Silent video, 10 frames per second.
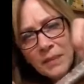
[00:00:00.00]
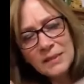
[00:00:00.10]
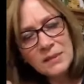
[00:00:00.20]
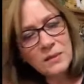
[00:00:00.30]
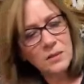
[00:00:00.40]

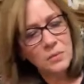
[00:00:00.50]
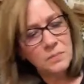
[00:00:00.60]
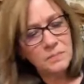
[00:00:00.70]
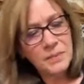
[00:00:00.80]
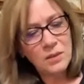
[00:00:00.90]
makes a little
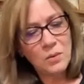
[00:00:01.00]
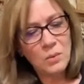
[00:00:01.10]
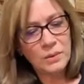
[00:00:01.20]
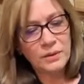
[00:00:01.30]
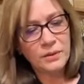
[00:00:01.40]
bit
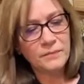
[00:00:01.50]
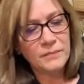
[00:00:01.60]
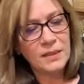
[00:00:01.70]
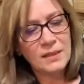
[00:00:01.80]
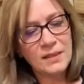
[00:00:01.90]
older.
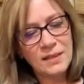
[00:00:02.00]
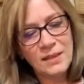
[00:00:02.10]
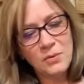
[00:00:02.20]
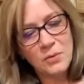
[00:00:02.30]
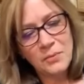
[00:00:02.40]
And then I
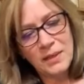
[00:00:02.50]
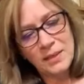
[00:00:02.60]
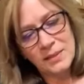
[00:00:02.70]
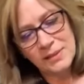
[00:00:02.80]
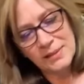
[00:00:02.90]
think we're ready to